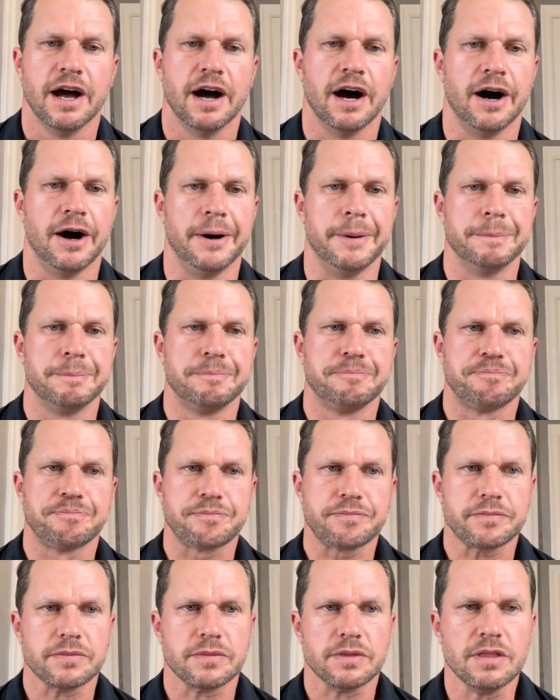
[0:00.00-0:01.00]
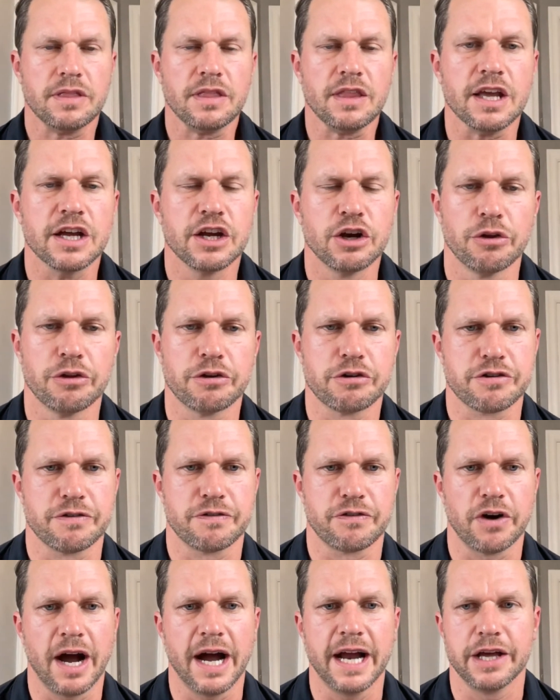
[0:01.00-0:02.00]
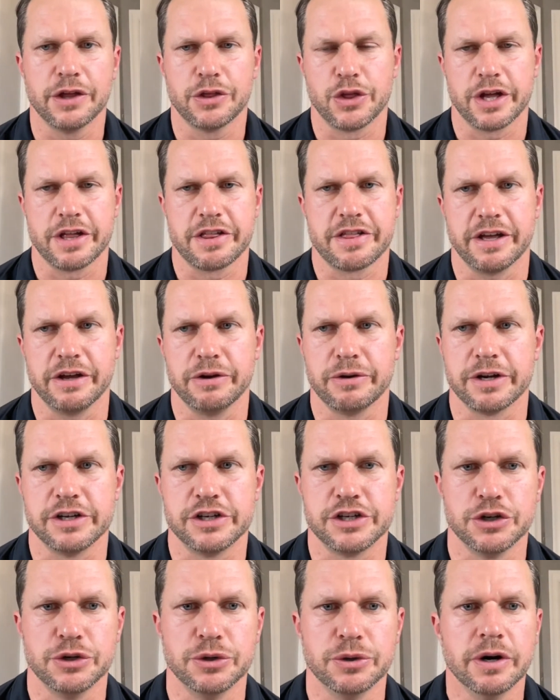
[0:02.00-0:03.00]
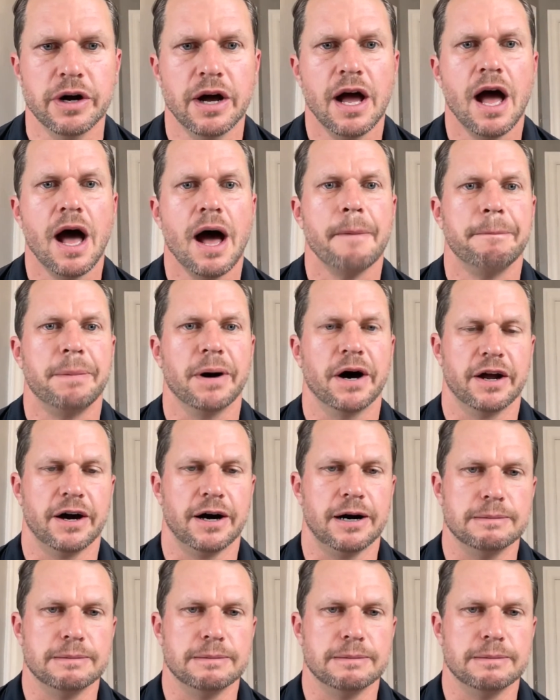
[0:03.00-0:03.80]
There's a variety of things that you can do, but